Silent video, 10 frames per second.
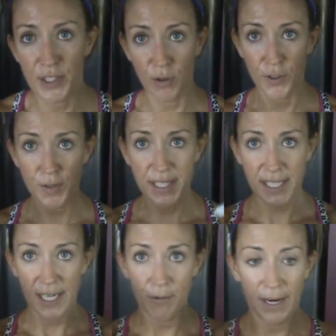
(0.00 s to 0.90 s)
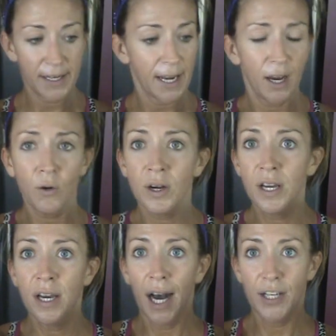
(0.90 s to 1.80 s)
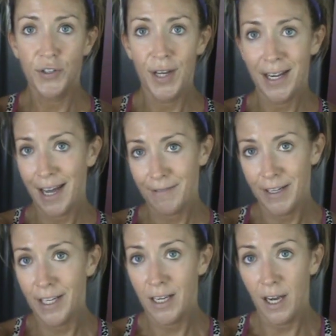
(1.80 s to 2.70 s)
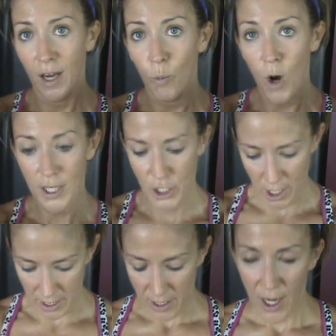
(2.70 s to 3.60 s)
So if you see right now, I do not have any uh, watch on.